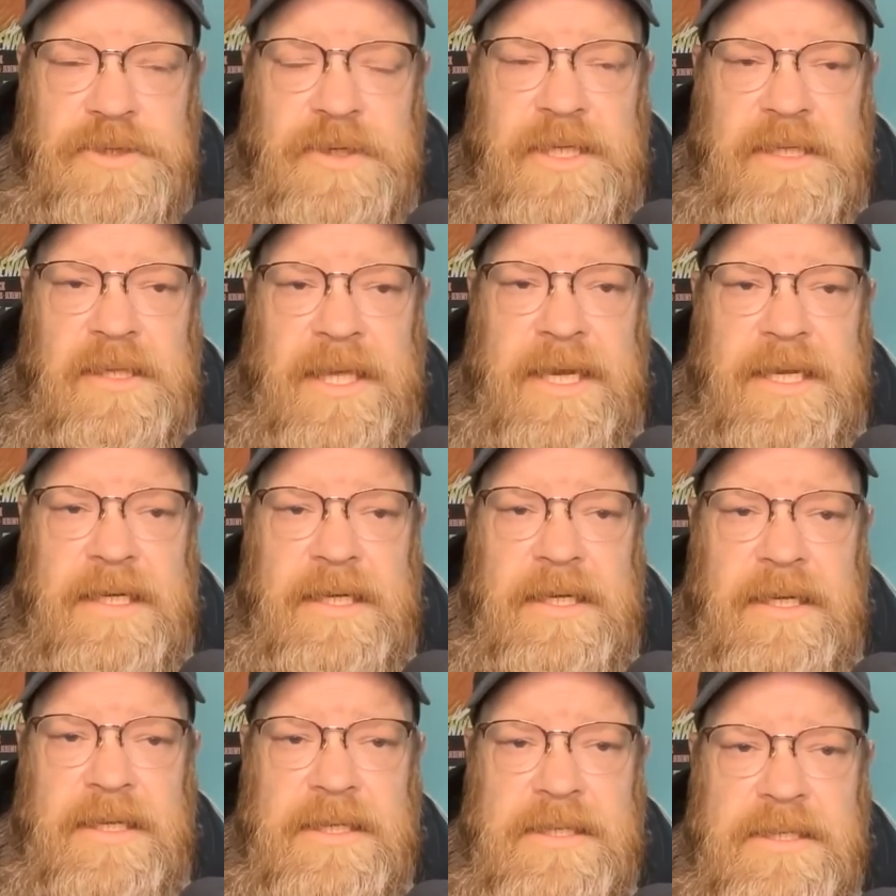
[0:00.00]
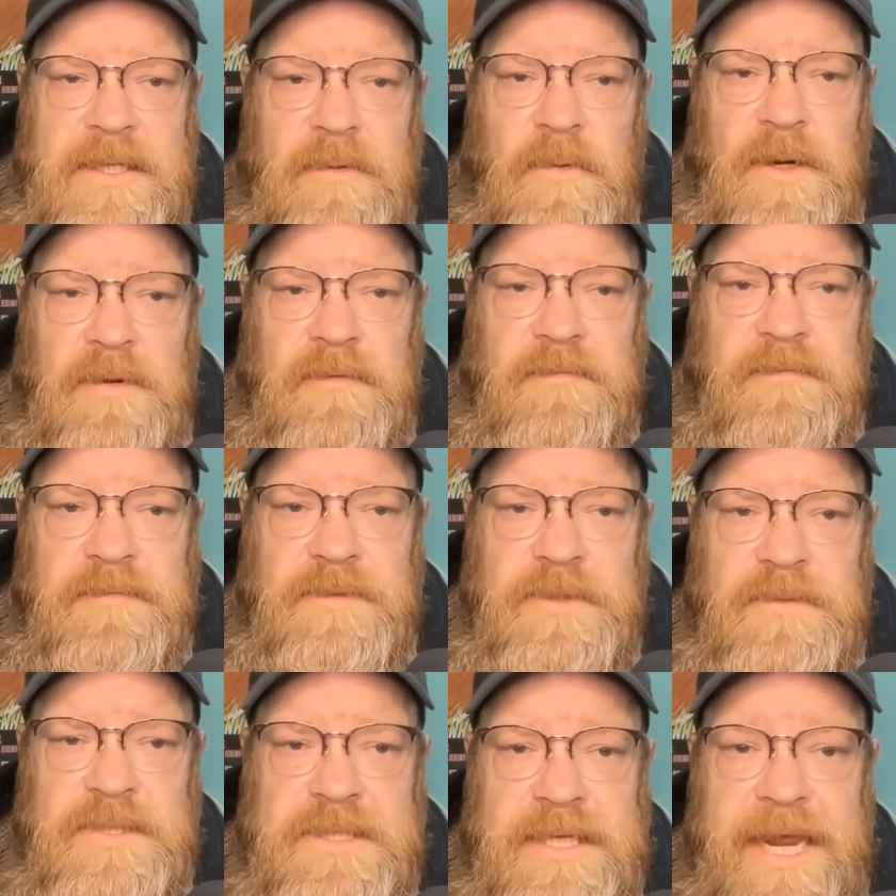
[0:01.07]
Judy Clayton is uh, one of
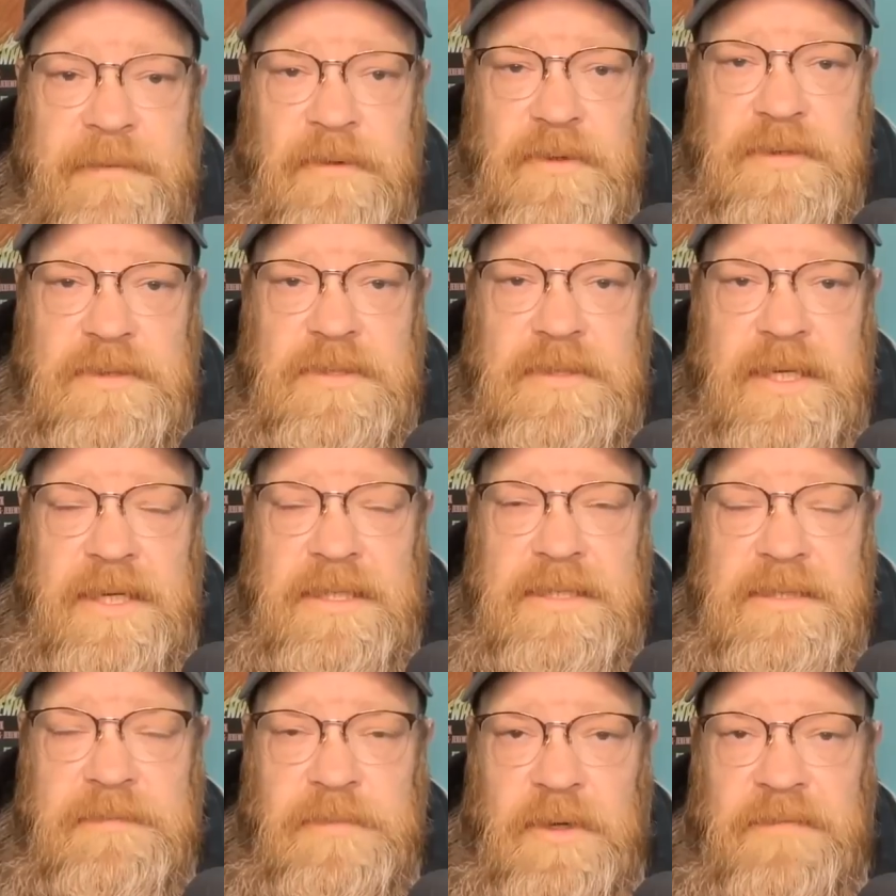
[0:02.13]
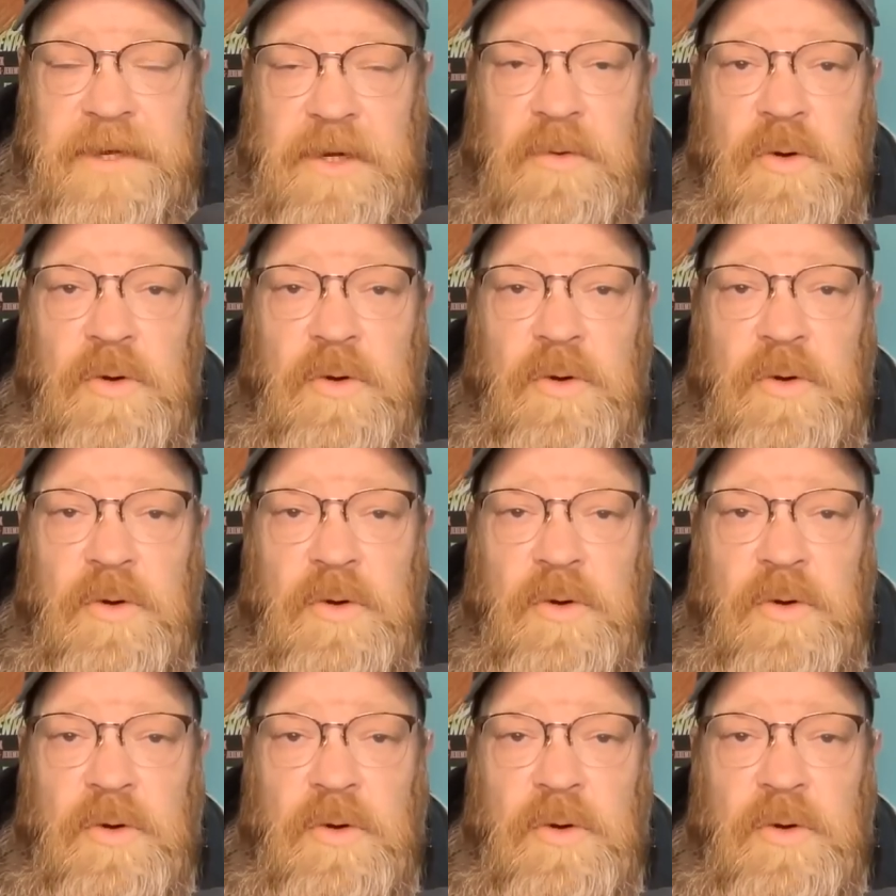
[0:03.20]
Jones's neighbors and is a part of a